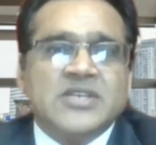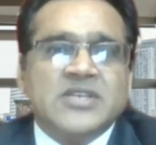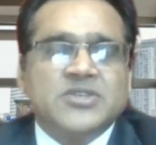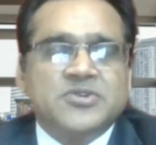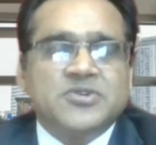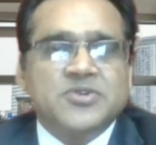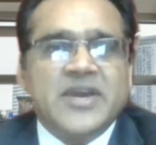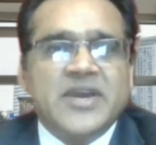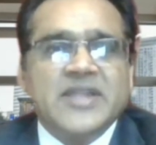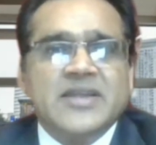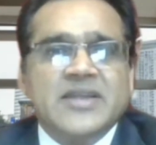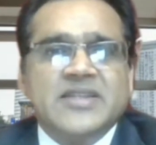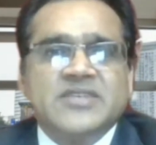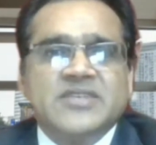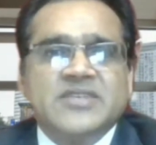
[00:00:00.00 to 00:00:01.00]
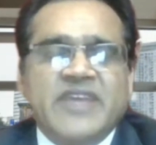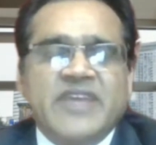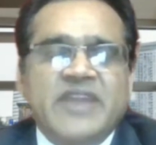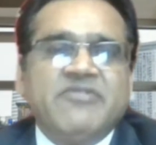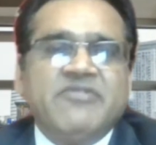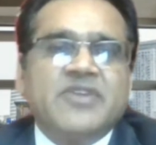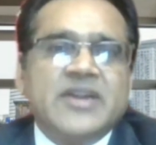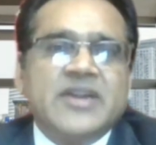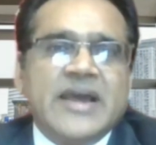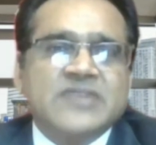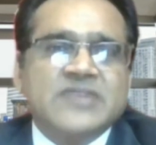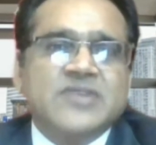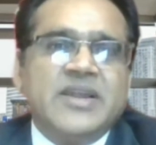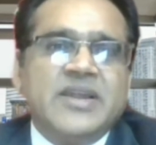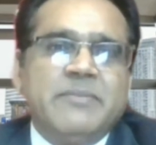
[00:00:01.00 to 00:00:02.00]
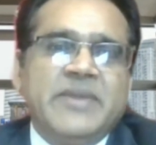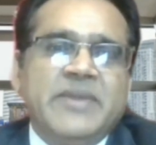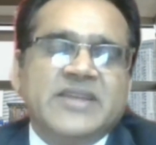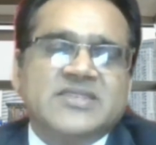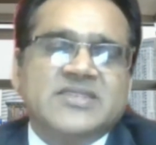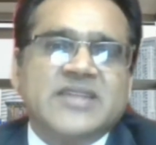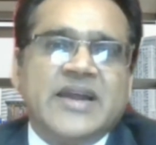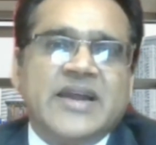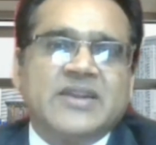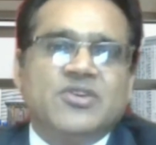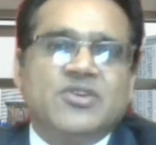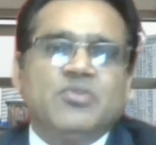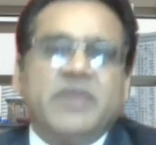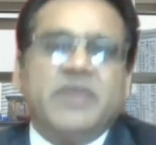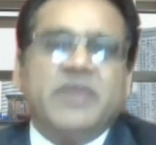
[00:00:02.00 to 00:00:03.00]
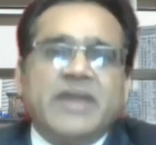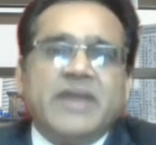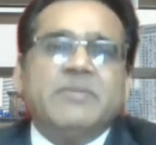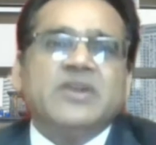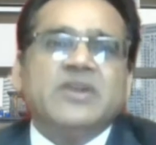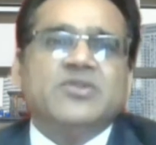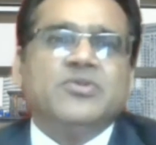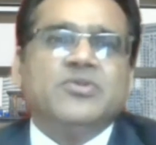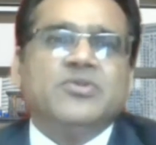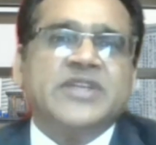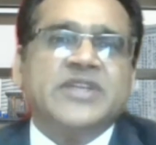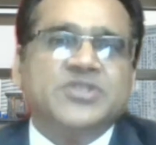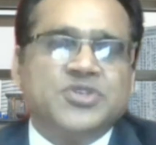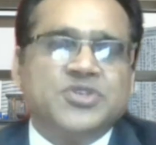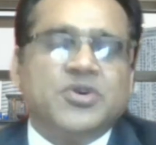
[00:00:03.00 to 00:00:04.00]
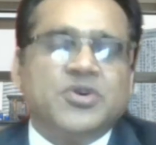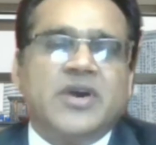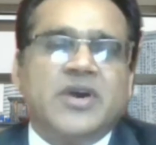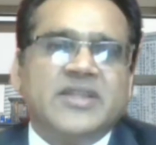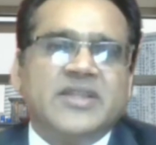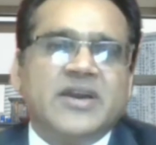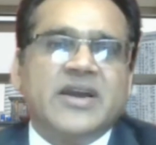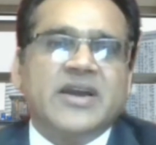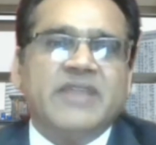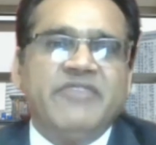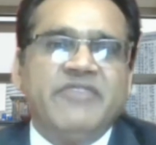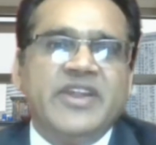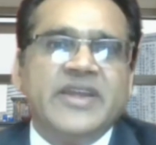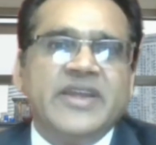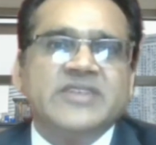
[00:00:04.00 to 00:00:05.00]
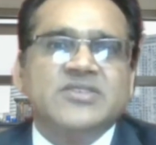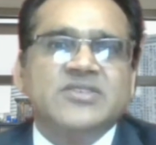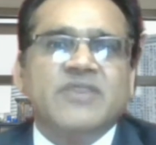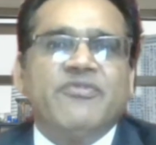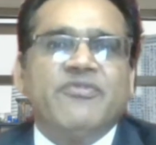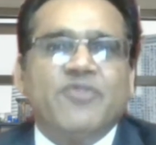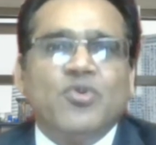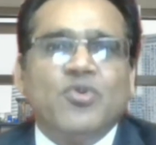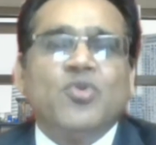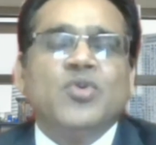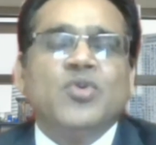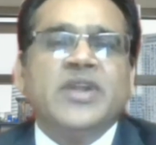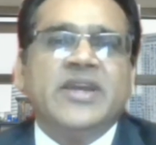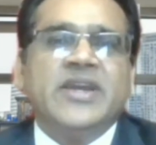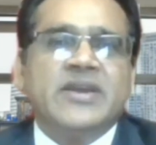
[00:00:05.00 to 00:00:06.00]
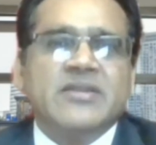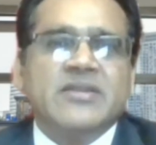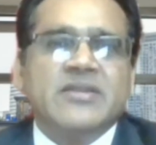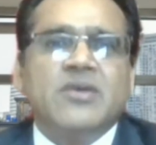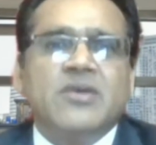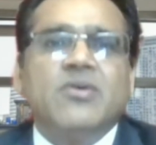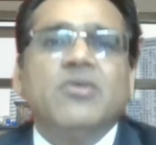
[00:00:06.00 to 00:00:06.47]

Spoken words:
So together, this very word actually means that to be able to enjoy the convenience of owning